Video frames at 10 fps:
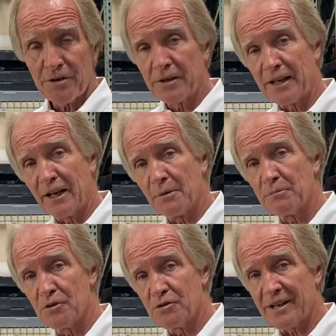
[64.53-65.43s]
are going to
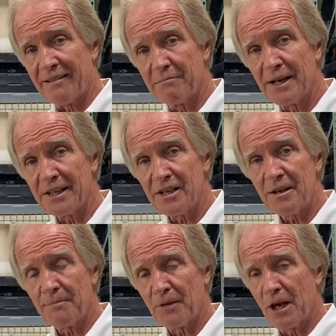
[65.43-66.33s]
help you save money,
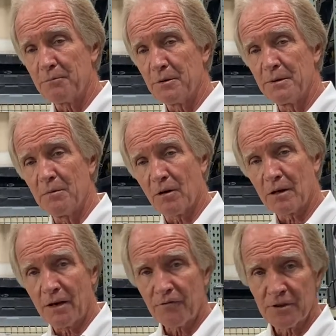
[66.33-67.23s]
help you be more
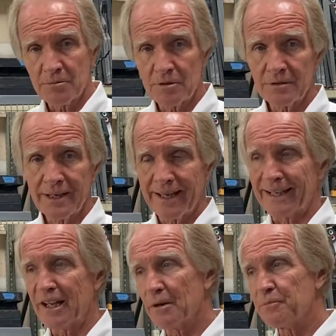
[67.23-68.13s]
comfortable,
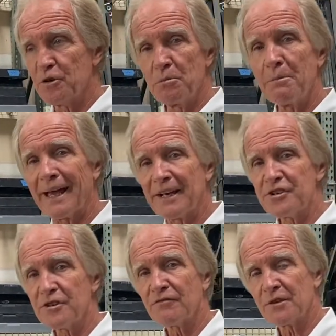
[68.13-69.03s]
and help you
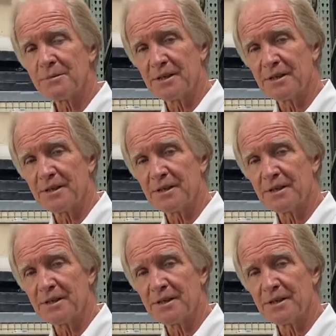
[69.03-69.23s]
manage it from a